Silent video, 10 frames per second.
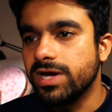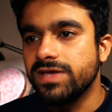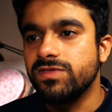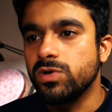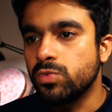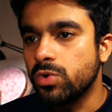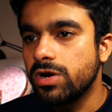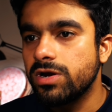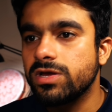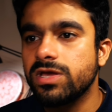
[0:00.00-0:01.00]
by their
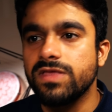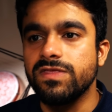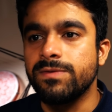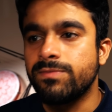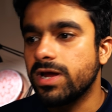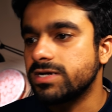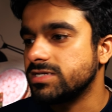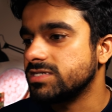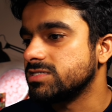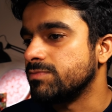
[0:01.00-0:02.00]
work, their
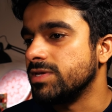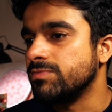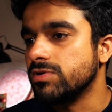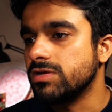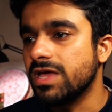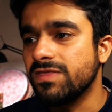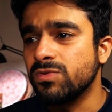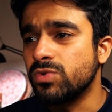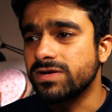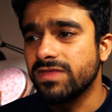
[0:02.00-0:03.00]
practice, the people, and
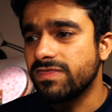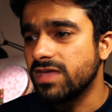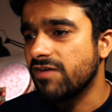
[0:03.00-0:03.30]
the work that they